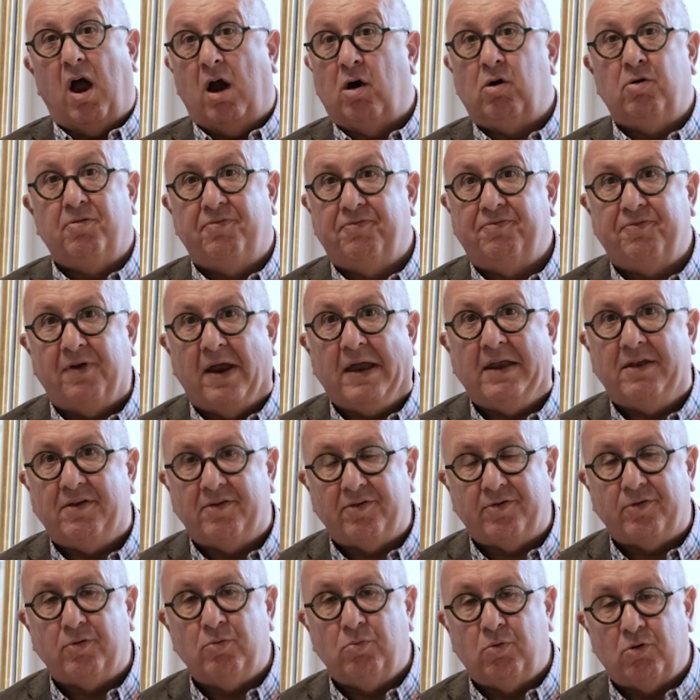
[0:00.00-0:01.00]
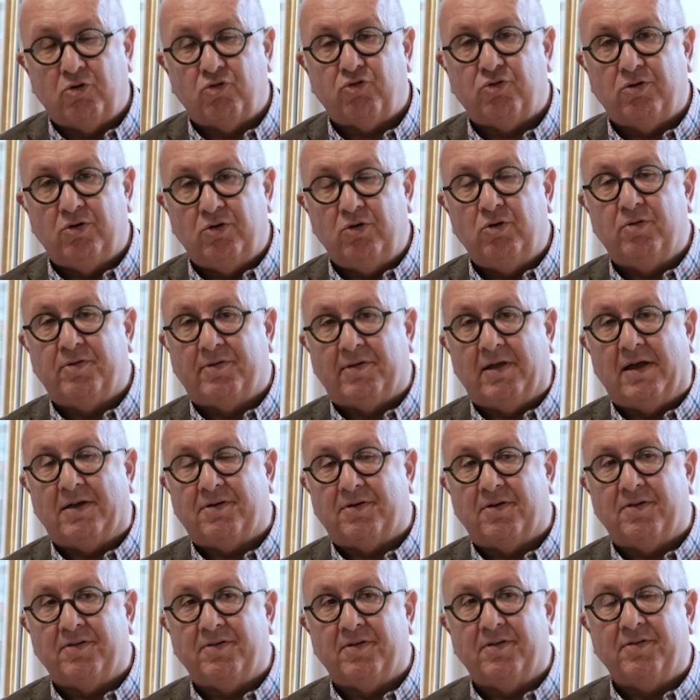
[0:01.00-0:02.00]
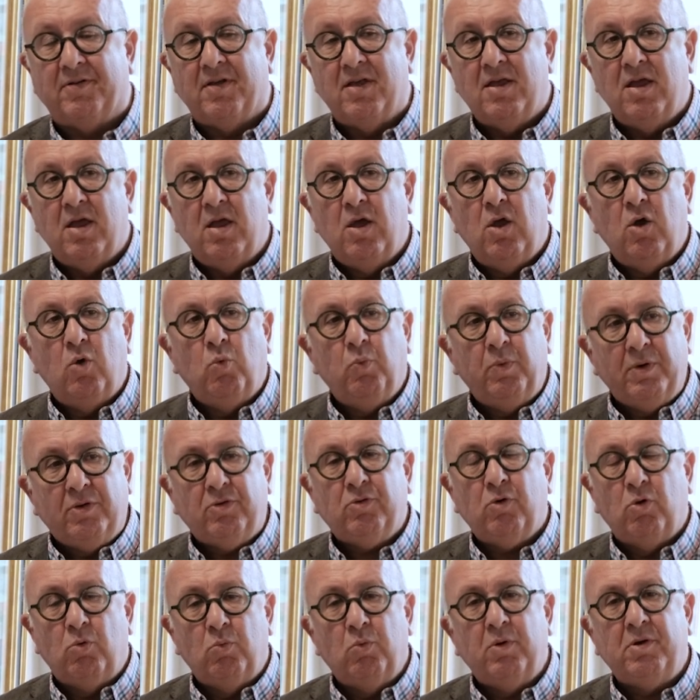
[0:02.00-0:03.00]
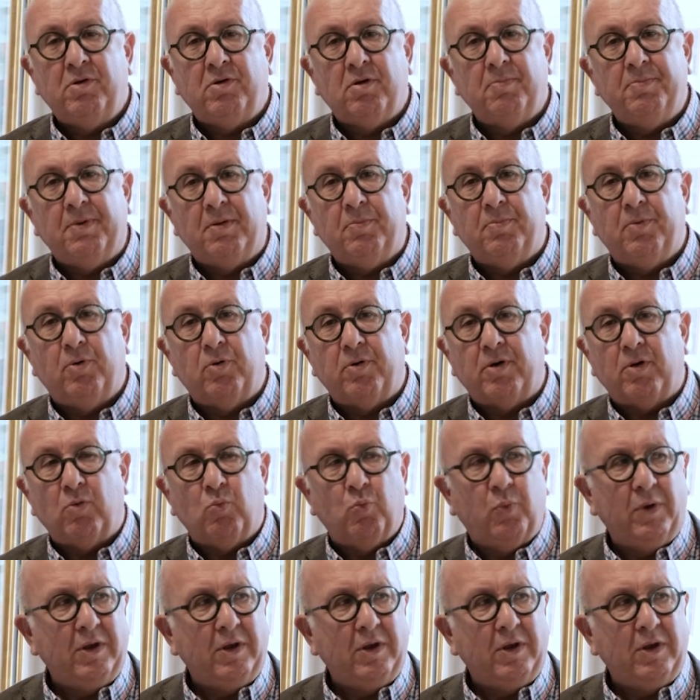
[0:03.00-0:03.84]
our friends who watch the newsletters, is we don't want to be boring.